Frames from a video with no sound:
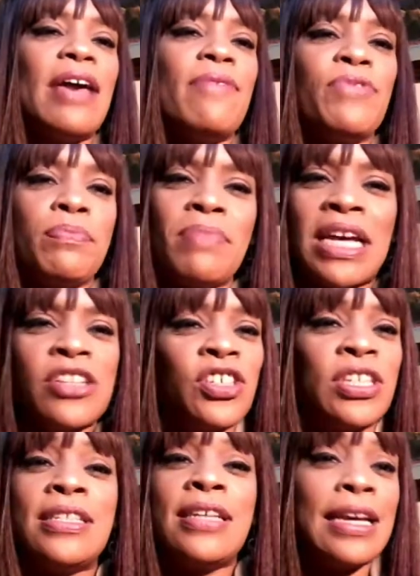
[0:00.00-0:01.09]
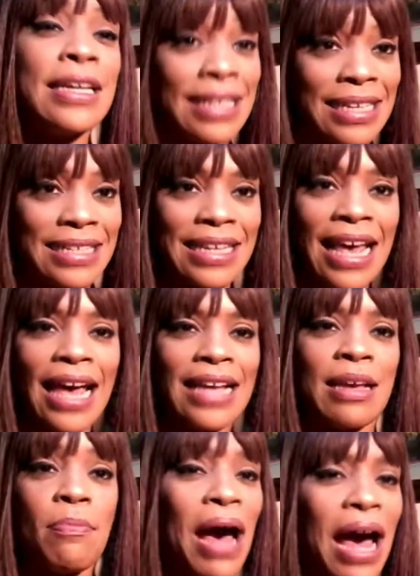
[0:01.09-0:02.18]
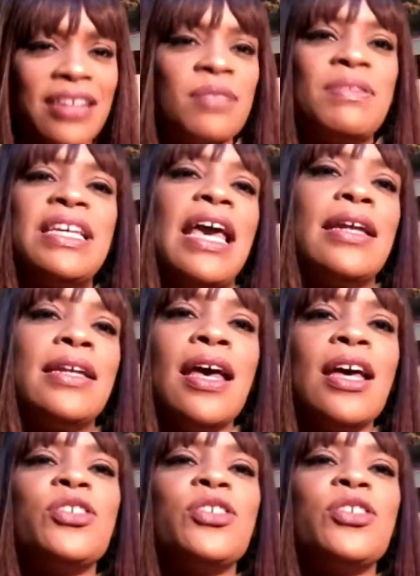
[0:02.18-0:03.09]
information and techniques as I possibly can